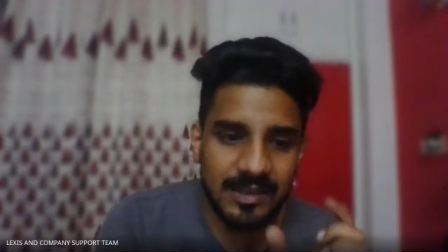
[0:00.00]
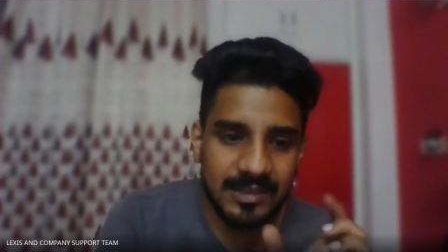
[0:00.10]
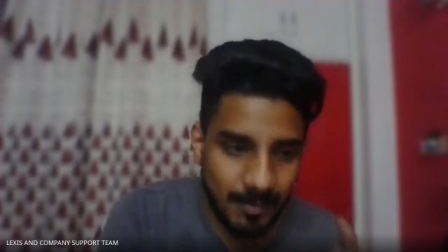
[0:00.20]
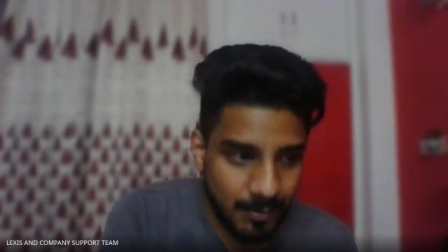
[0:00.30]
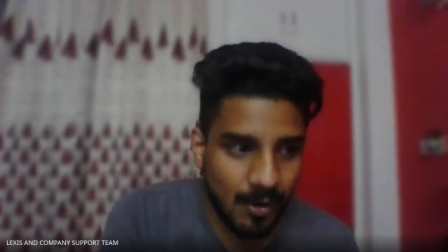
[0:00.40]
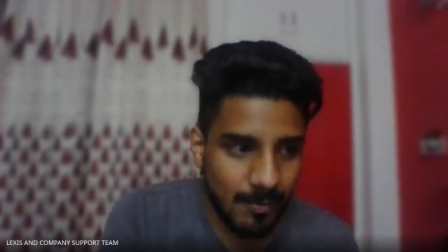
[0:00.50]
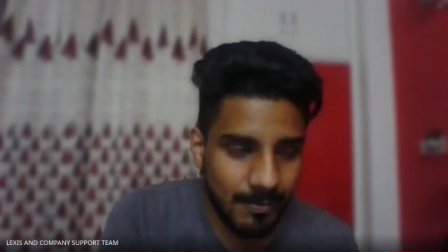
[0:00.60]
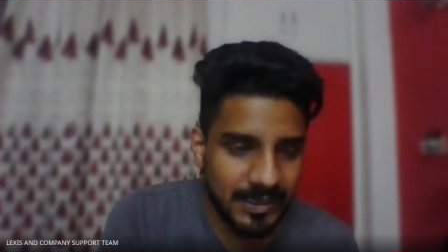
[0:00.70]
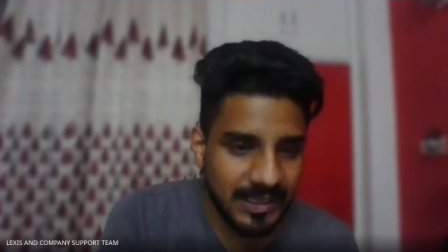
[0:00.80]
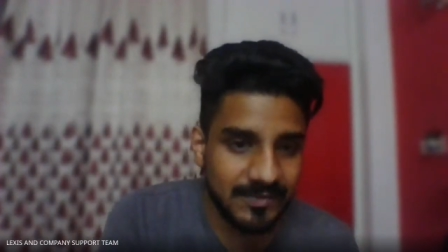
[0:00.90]
the
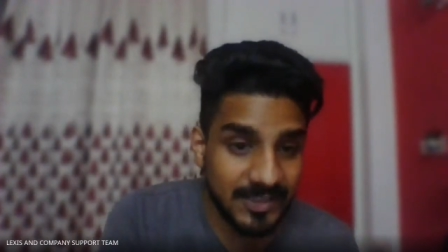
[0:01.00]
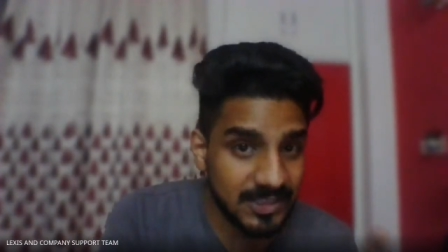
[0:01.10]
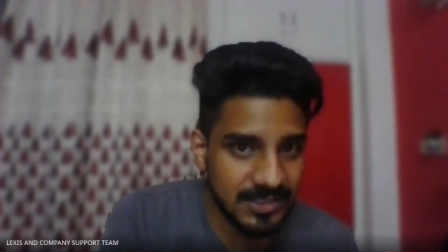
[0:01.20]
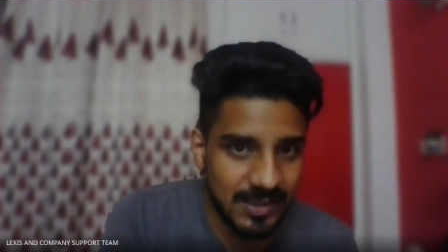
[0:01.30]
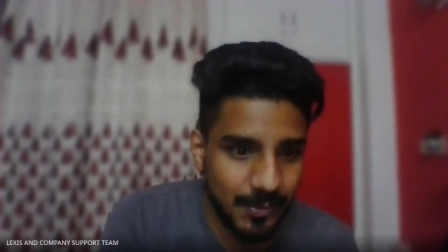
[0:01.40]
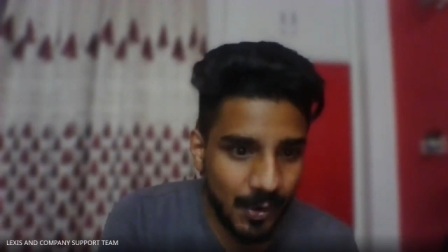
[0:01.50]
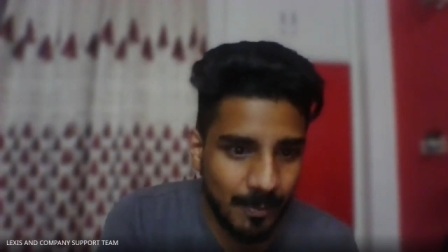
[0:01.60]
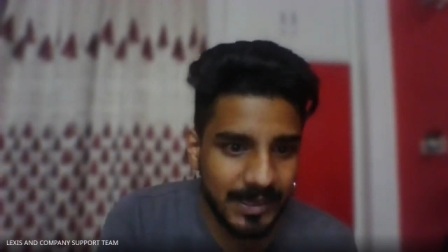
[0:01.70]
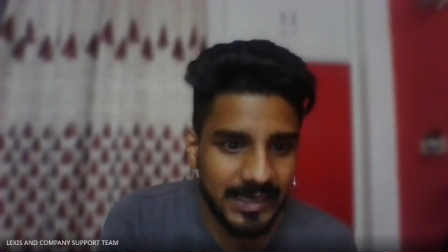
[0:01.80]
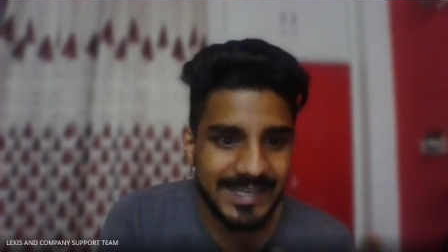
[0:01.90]
property, which is the
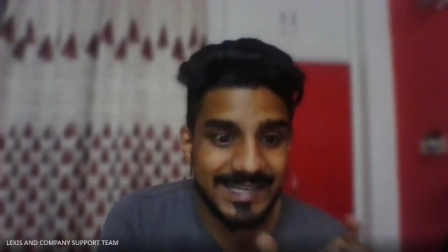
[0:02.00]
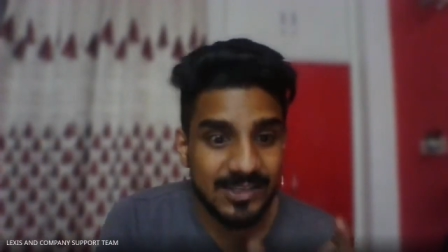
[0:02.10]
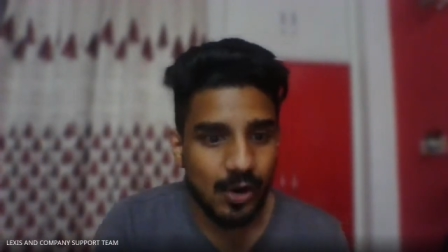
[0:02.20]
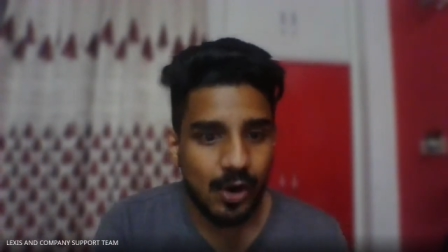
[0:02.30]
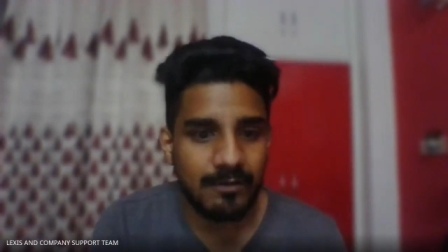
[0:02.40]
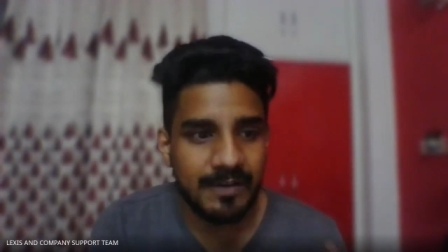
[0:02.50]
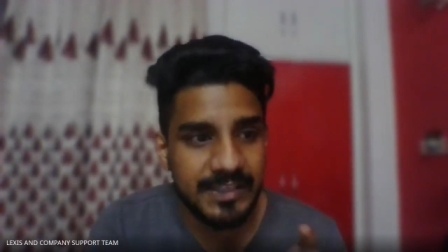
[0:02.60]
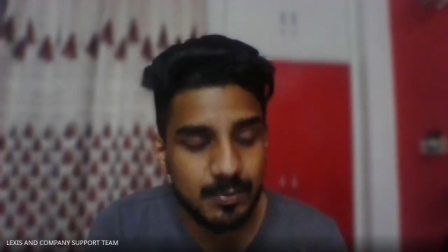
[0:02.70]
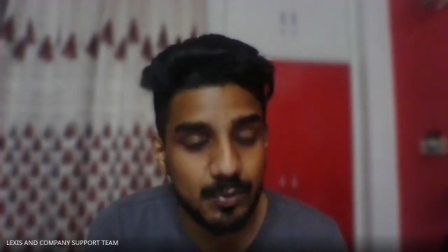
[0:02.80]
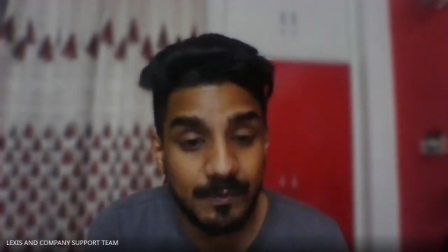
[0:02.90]
property, is
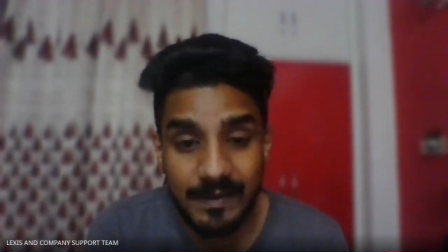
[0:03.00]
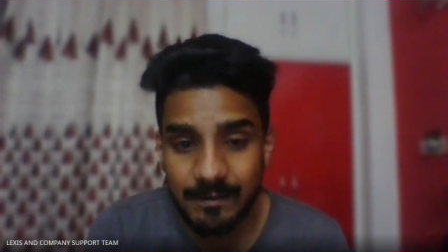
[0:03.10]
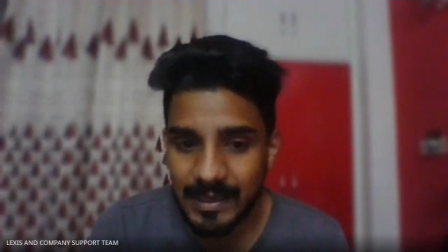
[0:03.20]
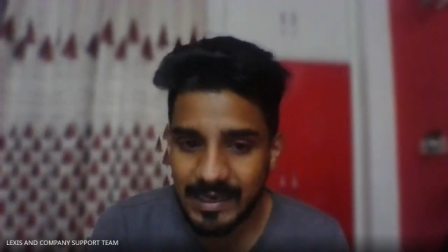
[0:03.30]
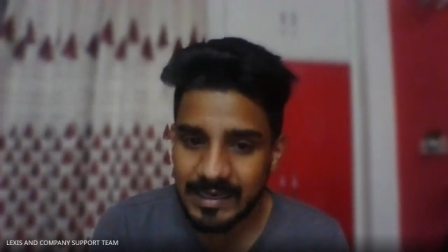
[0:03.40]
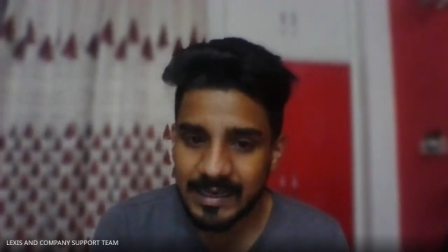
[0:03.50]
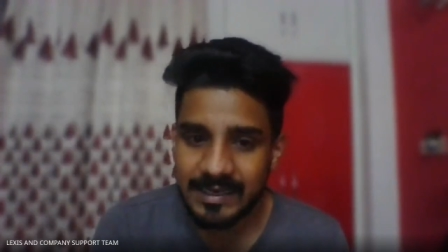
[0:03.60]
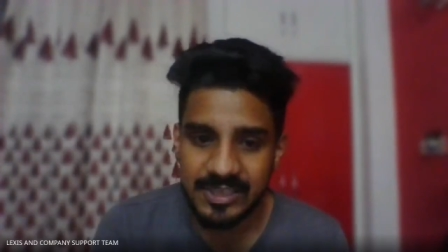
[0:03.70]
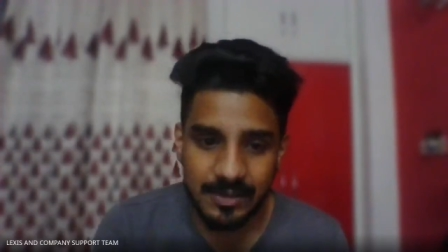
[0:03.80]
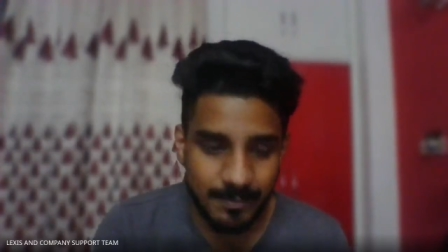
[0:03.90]
always movable in nature.